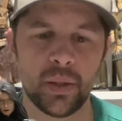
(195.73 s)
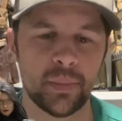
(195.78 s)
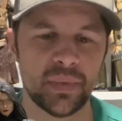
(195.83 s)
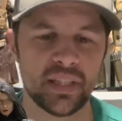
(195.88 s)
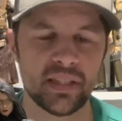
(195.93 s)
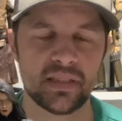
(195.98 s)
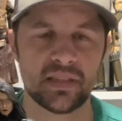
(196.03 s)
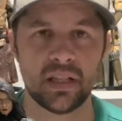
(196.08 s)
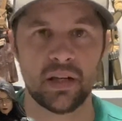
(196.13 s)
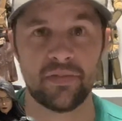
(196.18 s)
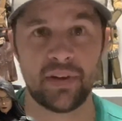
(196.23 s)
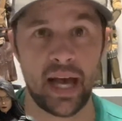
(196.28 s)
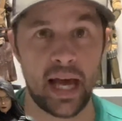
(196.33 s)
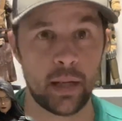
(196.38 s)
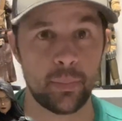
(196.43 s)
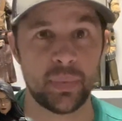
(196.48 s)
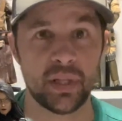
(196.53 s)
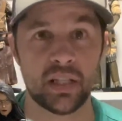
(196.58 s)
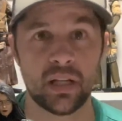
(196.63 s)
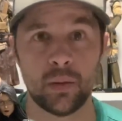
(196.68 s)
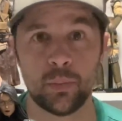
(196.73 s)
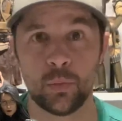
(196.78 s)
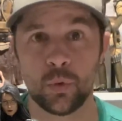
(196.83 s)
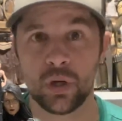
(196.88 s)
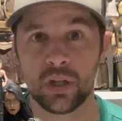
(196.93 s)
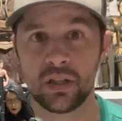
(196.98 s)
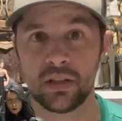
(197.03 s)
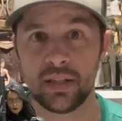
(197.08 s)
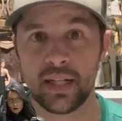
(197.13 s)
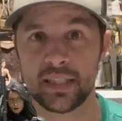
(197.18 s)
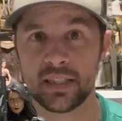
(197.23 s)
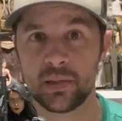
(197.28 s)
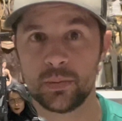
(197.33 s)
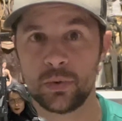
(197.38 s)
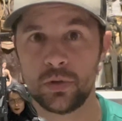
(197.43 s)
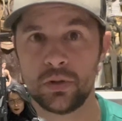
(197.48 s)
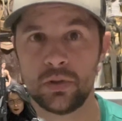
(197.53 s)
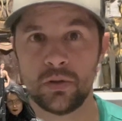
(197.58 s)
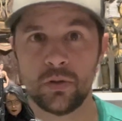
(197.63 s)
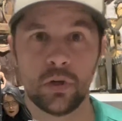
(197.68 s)
of this stuff had become more collectible
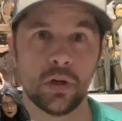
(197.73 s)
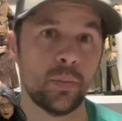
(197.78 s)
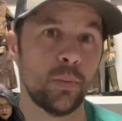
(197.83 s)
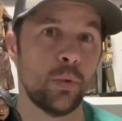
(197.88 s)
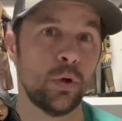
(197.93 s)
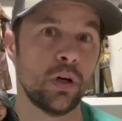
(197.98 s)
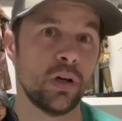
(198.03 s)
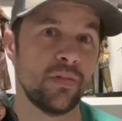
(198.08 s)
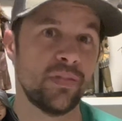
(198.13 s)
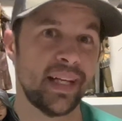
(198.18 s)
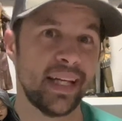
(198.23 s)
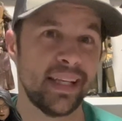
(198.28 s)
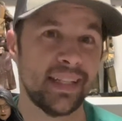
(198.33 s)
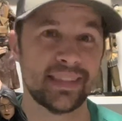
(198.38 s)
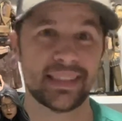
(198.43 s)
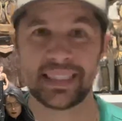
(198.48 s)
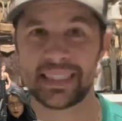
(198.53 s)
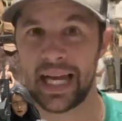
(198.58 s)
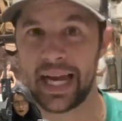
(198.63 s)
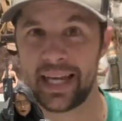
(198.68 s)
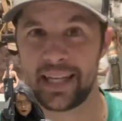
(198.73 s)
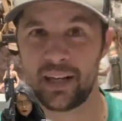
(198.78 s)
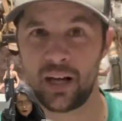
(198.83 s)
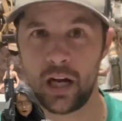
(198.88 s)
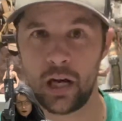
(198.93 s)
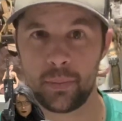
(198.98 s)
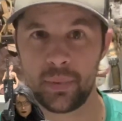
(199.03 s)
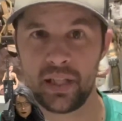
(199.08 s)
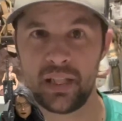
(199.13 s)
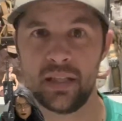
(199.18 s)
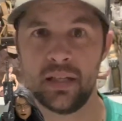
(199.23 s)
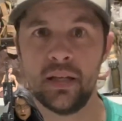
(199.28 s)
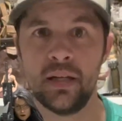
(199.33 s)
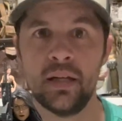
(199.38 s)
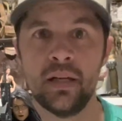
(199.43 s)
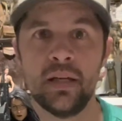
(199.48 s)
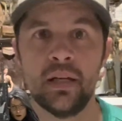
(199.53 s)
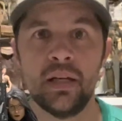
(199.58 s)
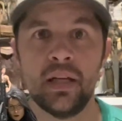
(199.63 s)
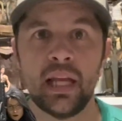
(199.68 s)
or more of a side hobby.
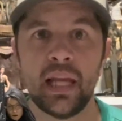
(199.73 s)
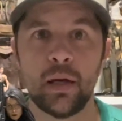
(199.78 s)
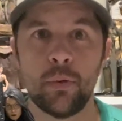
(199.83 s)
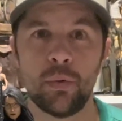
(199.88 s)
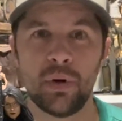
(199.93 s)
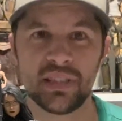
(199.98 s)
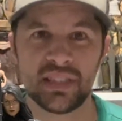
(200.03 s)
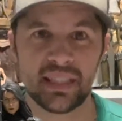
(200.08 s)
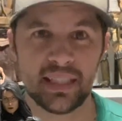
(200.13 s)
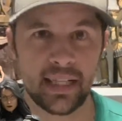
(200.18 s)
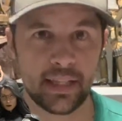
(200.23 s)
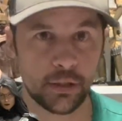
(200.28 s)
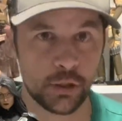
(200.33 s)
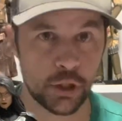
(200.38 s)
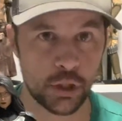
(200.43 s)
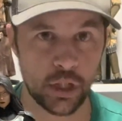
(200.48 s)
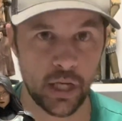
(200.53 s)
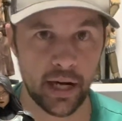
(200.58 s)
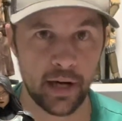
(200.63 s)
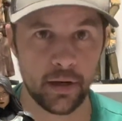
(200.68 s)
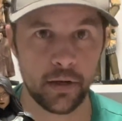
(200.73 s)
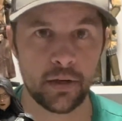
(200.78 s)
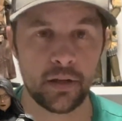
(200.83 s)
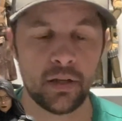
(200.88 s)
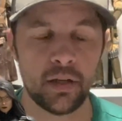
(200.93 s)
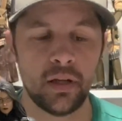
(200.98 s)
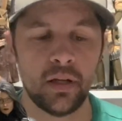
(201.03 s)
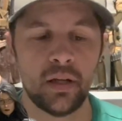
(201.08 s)
It wasn't as shared.